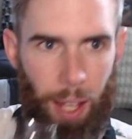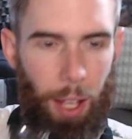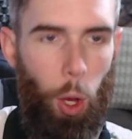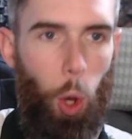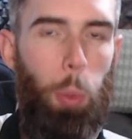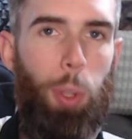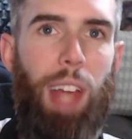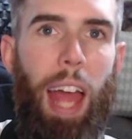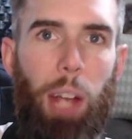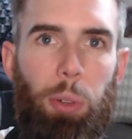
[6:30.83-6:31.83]
almost
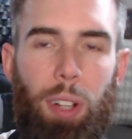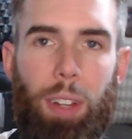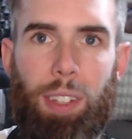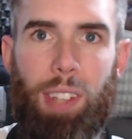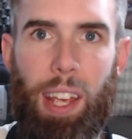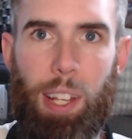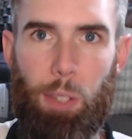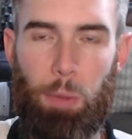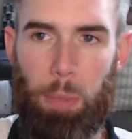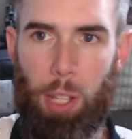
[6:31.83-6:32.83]
acrid on the taste
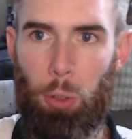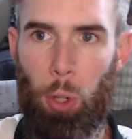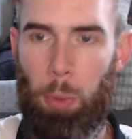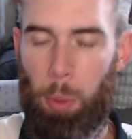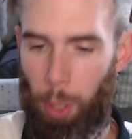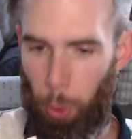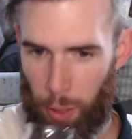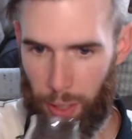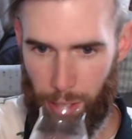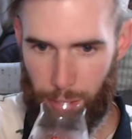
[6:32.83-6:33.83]
from the aroma, but it
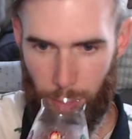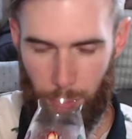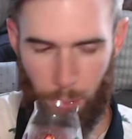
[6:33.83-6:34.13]
really isn't.